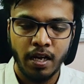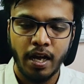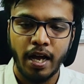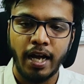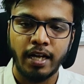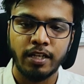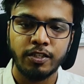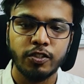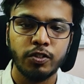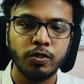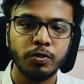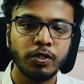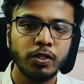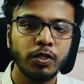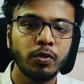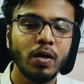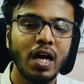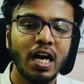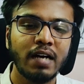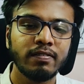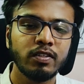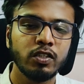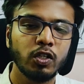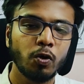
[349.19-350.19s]
And so you
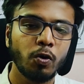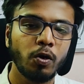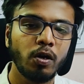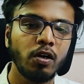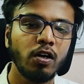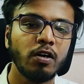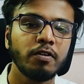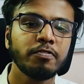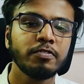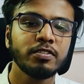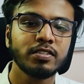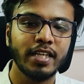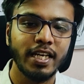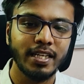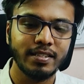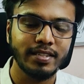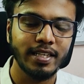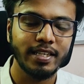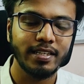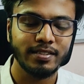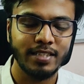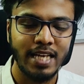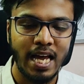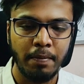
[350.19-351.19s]
have a total of
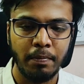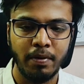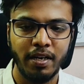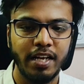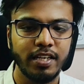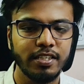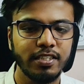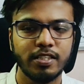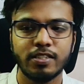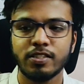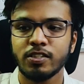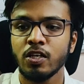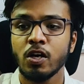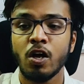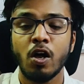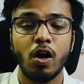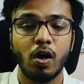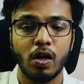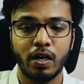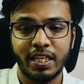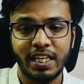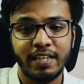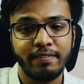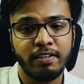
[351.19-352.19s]
6 examinations,
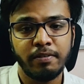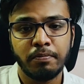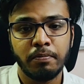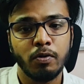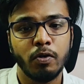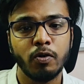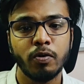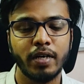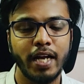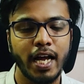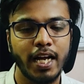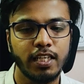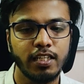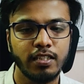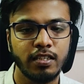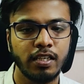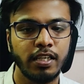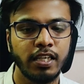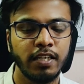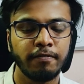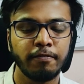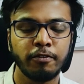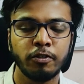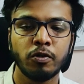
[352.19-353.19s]
or even more
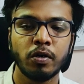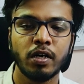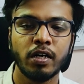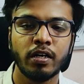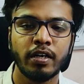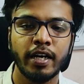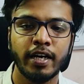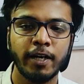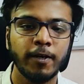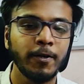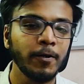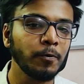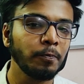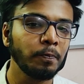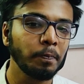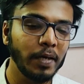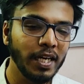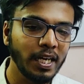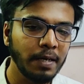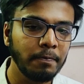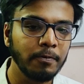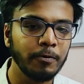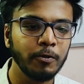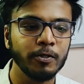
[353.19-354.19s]
actually if you are ready to
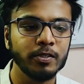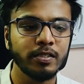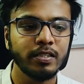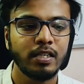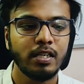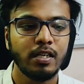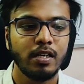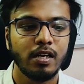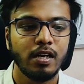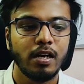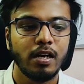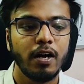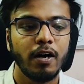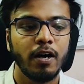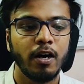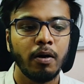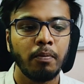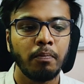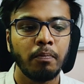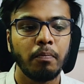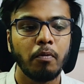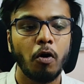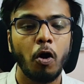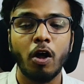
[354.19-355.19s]
pay more,
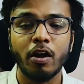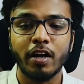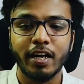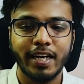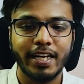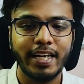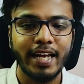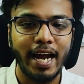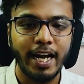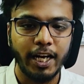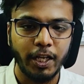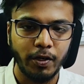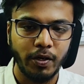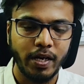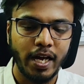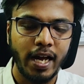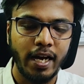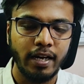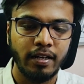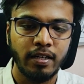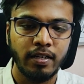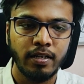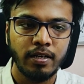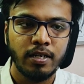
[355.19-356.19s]
already at your
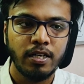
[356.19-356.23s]
hand.